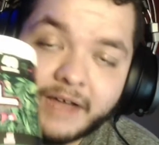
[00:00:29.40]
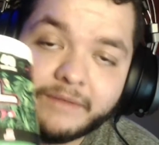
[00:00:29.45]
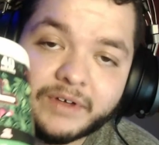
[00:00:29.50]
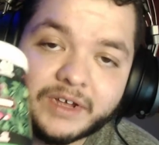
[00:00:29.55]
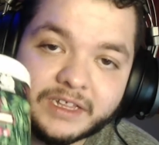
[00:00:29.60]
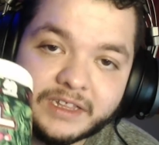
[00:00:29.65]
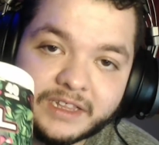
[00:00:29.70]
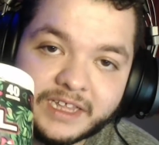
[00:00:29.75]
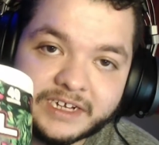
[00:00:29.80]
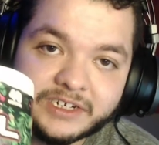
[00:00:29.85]
a
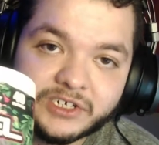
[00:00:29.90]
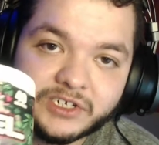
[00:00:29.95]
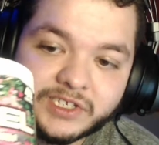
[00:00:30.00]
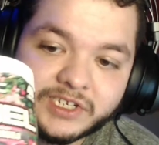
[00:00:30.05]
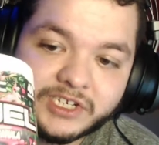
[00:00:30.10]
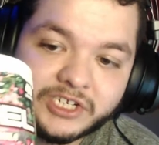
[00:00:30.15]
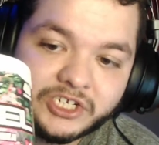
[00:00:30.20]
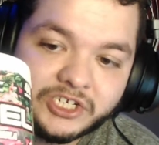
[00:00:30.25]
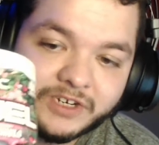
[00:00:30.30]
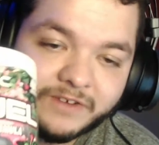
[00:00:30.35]
collector's
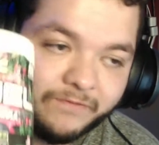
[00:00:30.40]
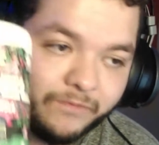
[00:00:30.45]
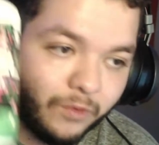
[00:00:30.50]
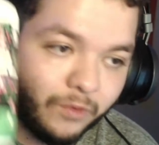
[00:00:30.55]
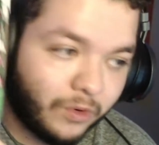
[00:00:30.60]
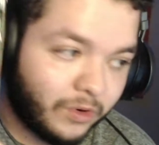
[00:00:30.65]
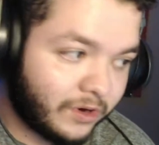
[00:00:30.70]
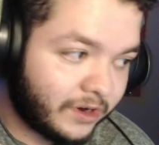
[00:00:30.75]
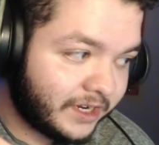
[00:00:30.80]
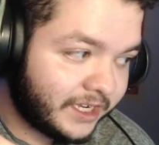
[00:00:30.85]
edition
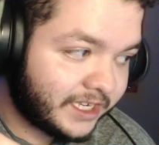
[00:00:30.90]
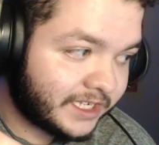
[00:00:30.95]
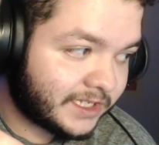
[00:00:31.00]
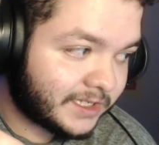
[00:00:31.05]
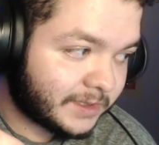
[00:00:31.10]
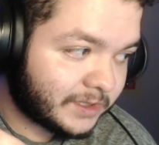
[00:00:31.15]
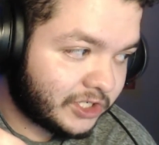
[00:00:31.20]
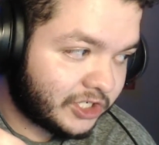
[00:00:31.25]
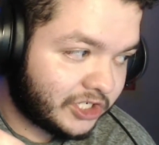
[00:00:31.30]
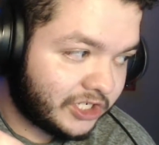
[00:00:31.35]
for his
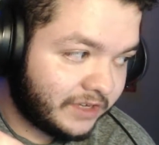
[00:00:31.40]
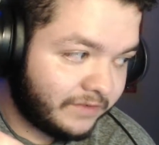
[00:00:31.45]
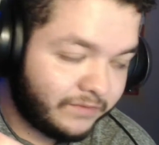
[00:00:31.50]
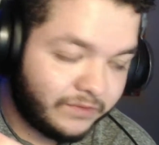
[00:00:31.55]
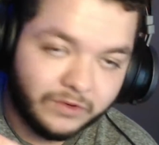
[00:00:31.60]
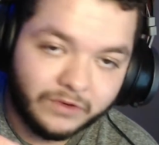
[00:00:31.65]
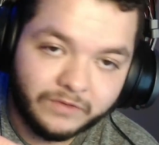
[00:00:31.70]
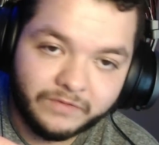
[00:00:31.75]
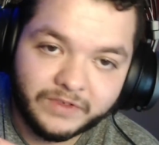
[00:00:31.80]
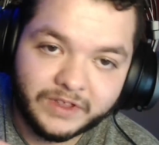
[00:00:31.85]
G
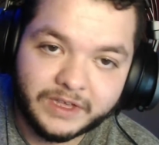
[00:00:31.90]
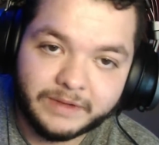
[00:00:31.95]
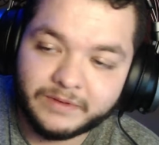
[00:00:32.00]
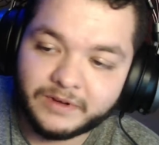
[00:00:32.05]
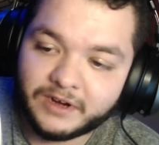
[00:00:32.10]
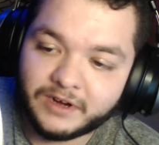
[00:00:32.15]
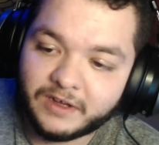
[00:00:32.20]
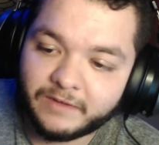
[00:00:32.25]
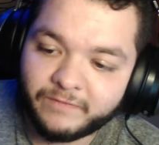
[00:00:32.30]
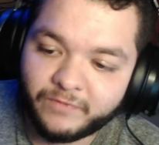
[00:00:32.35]
Fuel flavor.
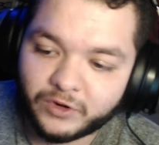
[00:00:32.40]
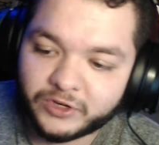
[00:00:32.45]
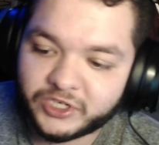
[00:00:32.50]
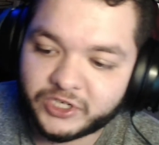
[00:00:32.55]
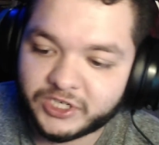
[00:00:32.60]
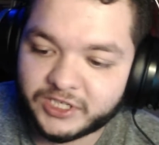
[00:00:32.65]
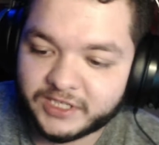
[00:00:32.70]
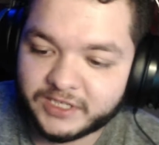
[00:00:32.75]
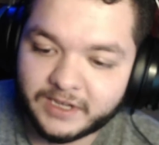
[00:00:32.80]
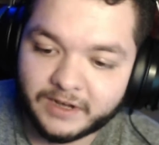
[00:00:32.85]

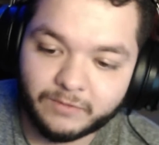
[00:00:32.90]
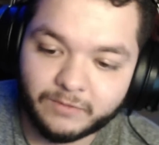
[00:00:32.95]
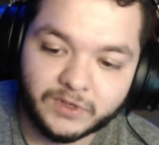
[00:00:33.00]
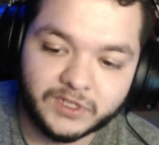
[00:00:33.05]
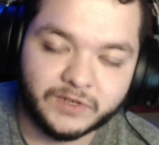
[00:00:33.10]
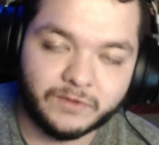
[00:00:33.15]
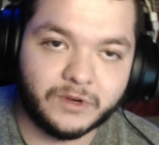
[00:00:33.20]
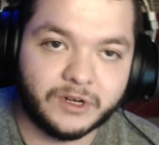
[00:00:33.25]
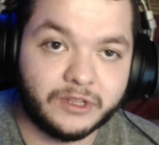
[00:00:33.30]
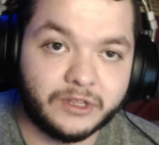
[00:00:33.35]
Unfortunately, I
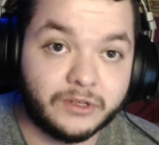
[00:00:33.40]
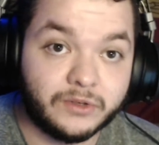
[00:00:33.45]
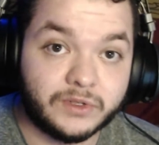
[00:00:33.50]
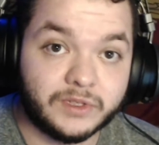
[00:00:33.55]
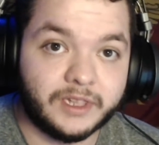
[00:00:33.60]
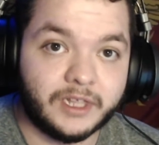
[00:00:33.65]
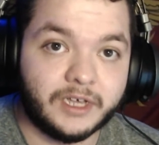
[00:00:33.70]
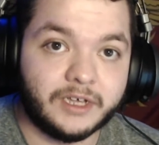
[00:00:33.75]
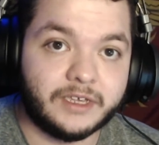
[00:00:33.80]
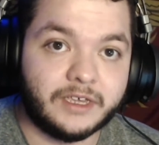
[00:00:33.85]
wasn't one of those
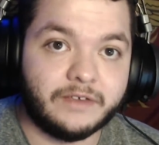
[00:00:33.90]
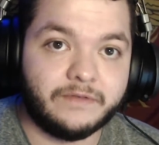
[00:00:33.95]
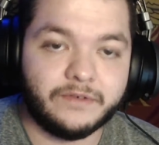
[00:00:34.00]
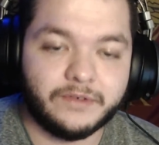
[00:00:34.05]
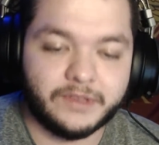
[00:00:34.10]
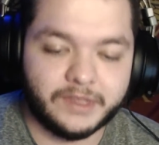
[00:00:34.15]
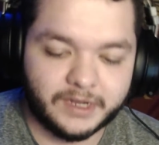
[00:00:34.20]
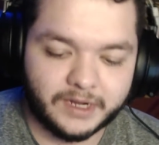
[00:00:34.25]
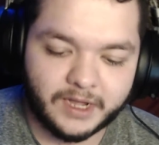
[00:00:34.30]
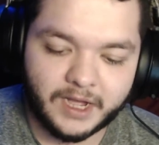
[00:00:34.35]
lucky few
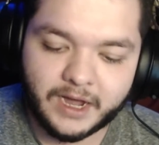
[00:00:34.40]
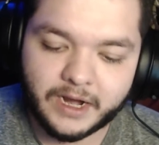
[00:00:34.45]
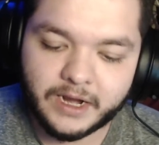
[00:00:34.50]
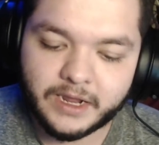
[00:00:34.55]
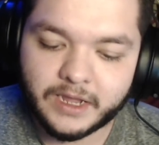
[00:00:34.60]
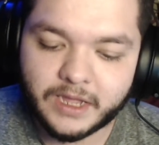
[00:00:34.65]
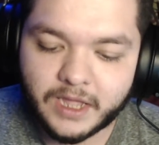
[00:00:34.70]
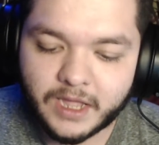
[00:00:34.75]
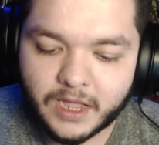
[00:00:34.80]
that got it.